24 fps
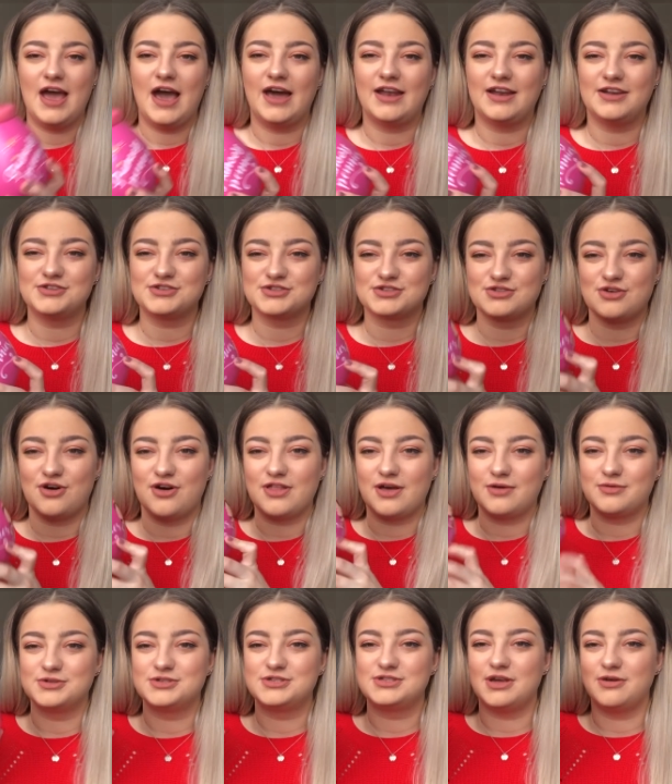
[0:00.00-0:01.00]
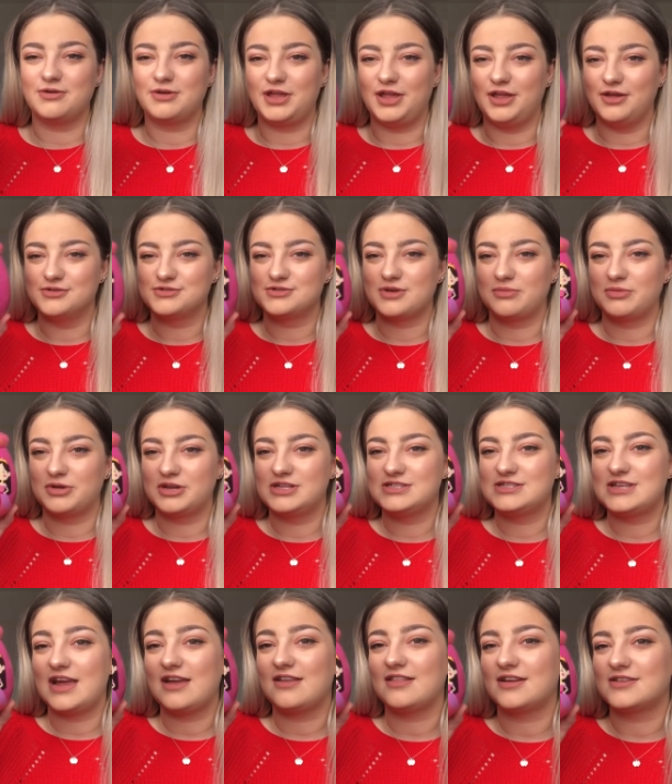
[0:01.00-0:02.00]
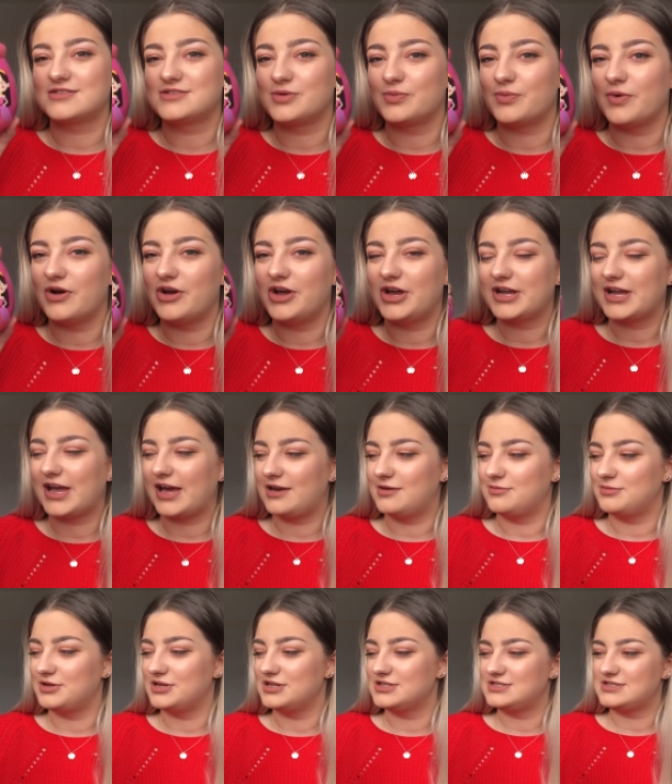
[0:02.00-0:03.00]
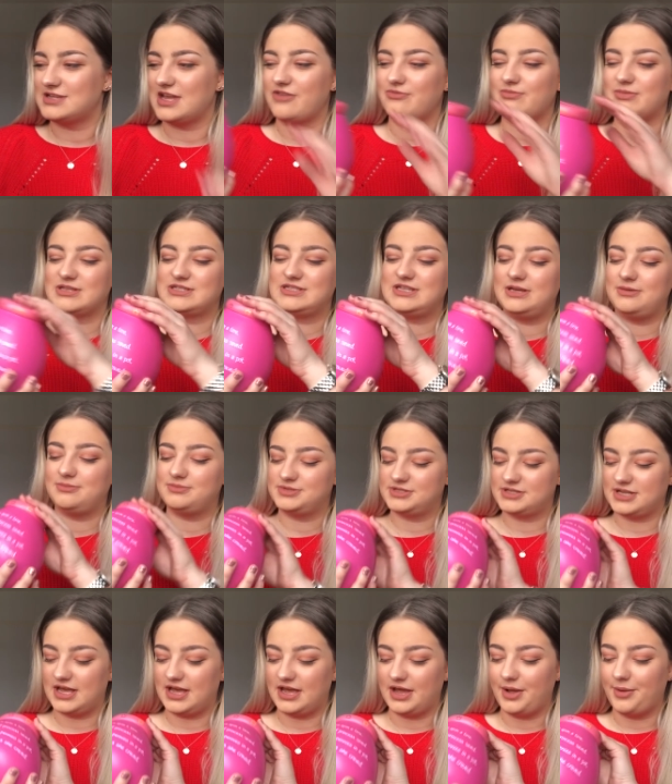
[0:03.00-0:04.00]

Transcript: And I just thought that was so cute, so I'm going to take that to work and I'm going to save my tips